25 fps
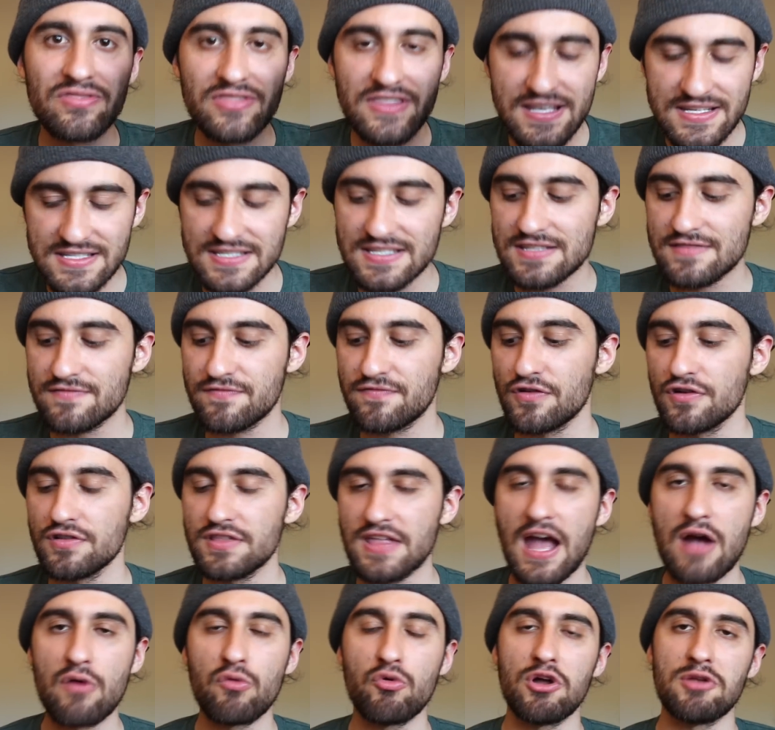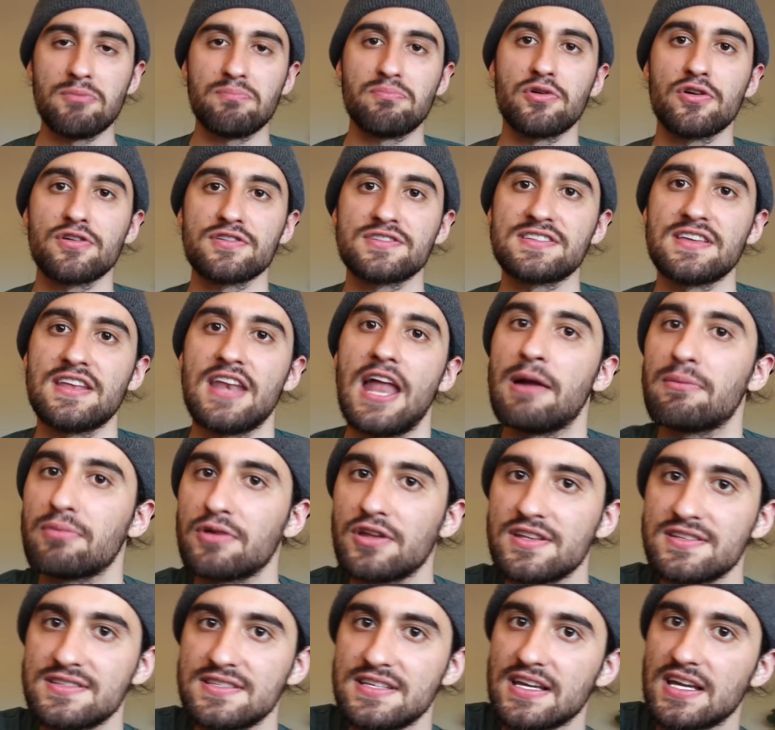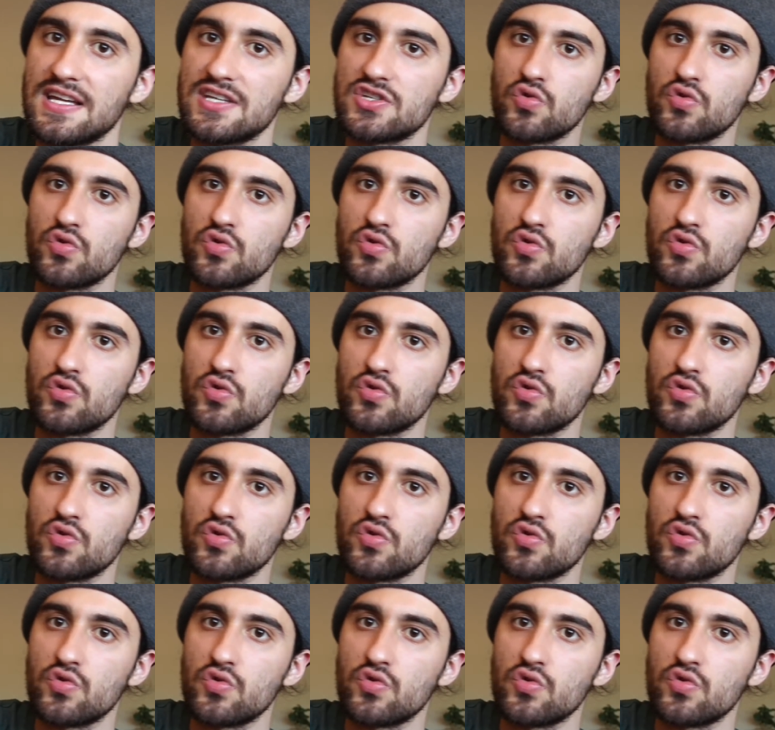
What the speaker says: This is for that one person. I'm gonna sing it